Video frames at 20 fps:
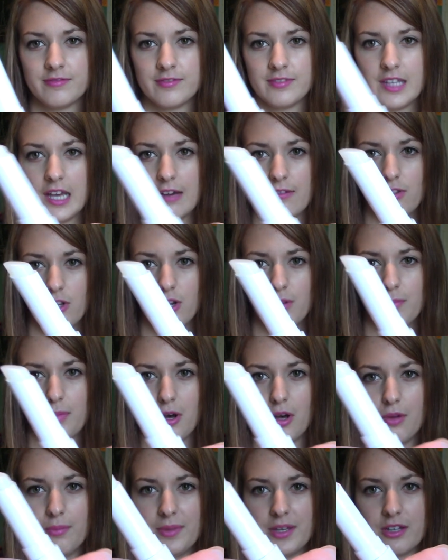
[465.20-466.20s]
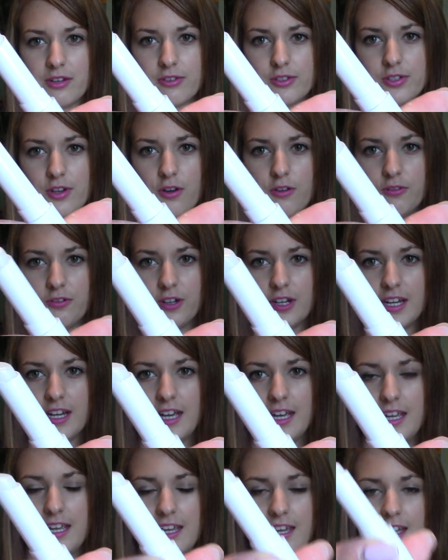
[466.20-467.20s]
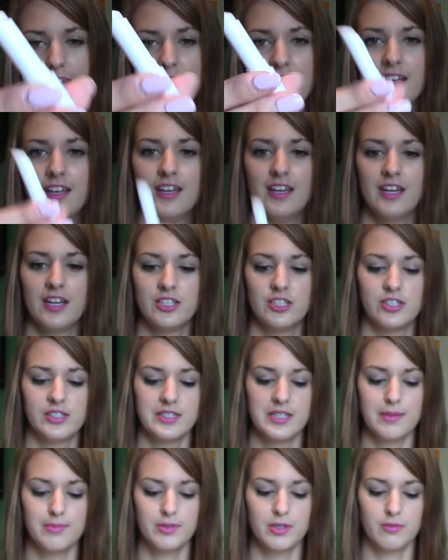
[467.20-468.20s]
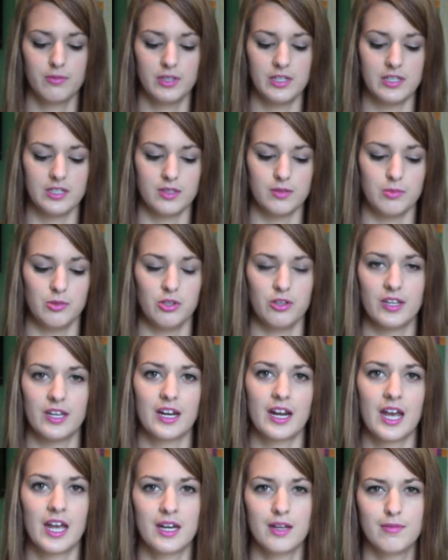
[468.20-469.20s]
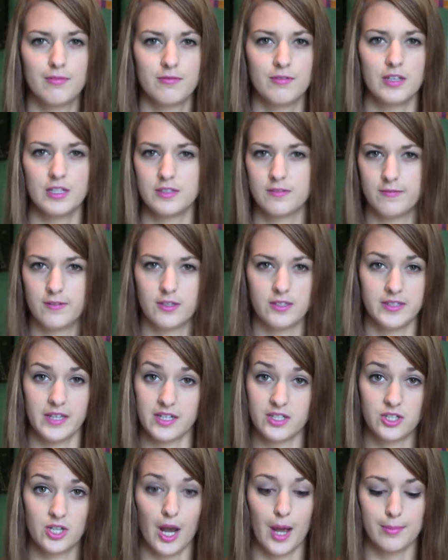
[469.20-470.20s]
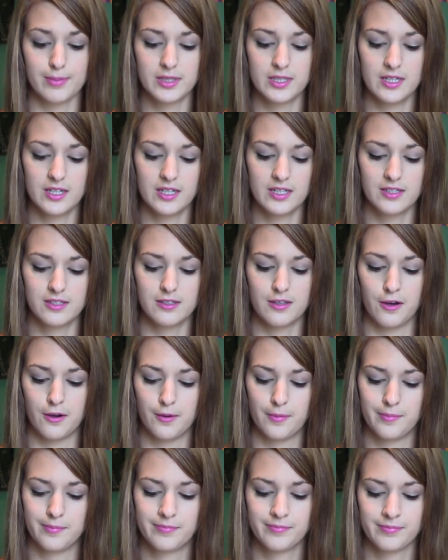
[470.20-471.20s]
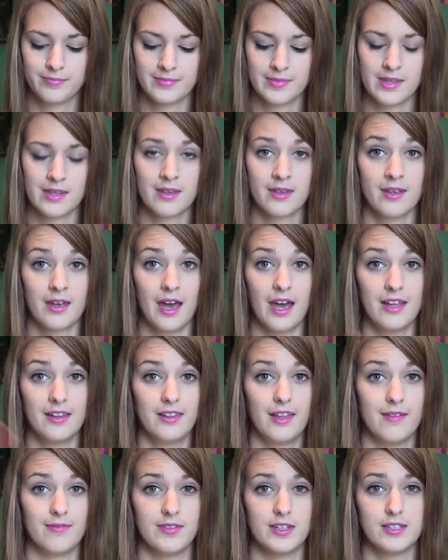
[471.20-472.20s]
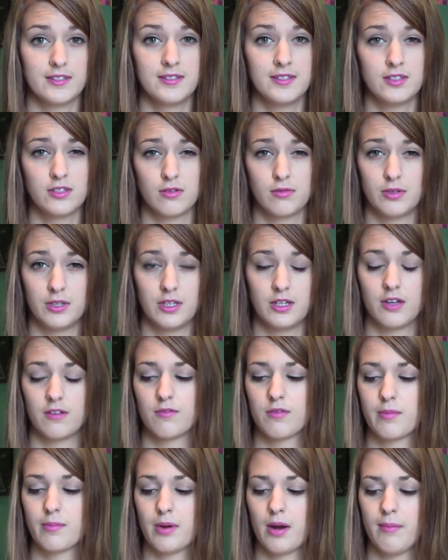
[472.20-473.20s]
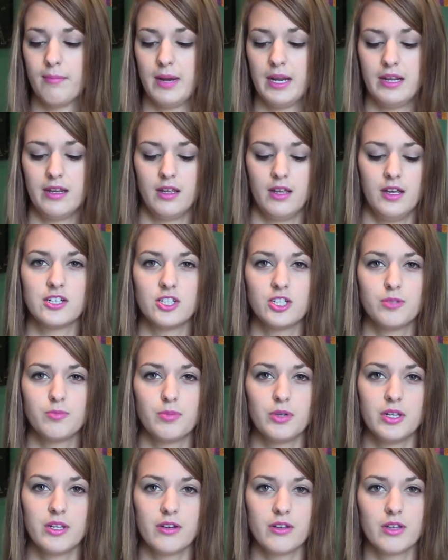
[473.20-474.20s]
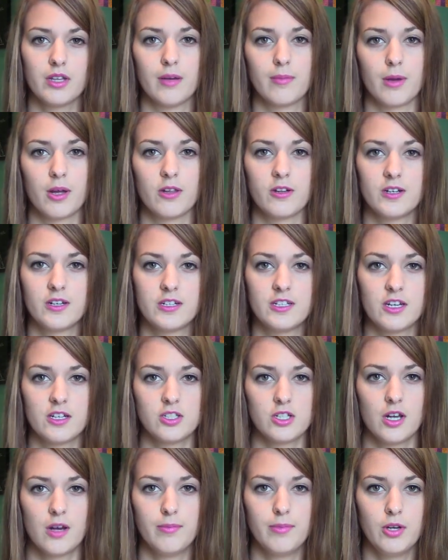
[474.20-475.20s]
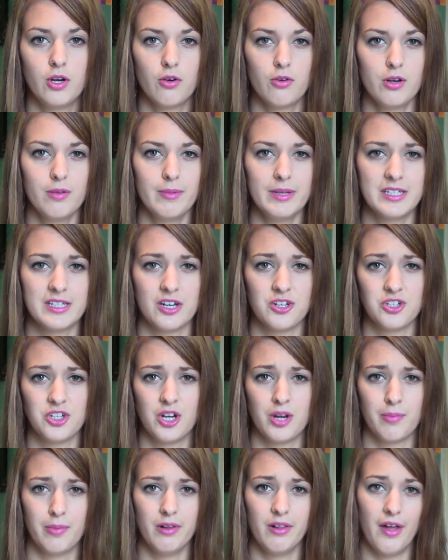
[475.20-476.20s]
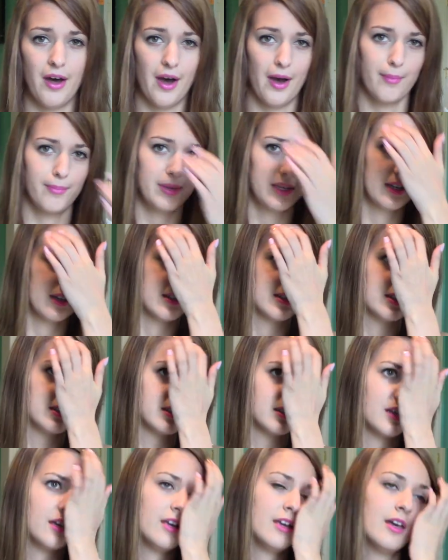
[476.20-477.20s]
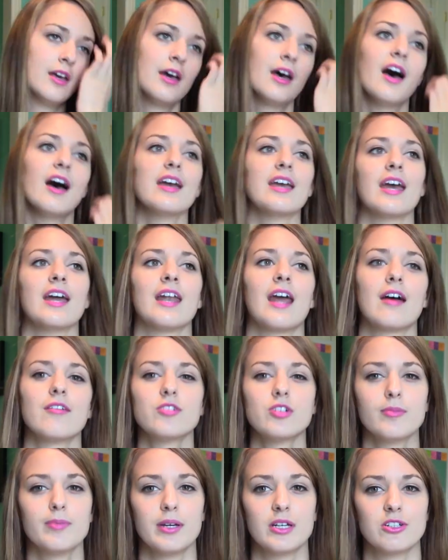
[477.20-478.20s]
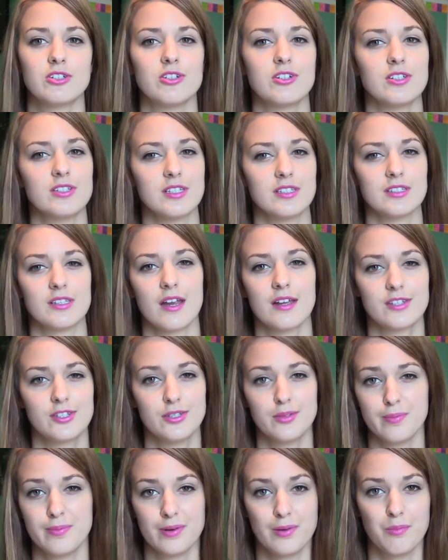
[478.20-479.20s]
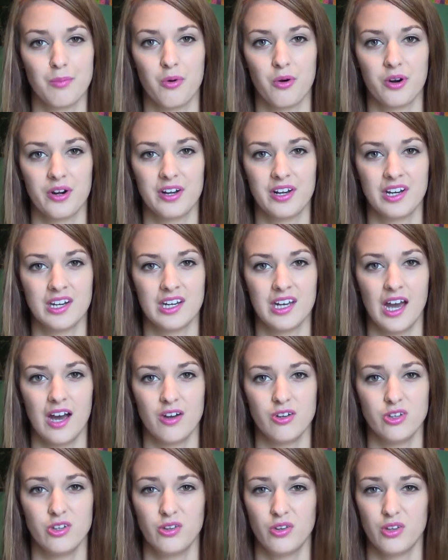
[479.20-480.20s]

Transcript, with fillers: They have a little balm that goes over it and just keeps it really smooth, and it kind of, it feels like chapstick, so I love this. These are really good for prom night. Just bring your lip color to touch up. You don't want to be touching up a lot because, again, after pictures, it's not super important how you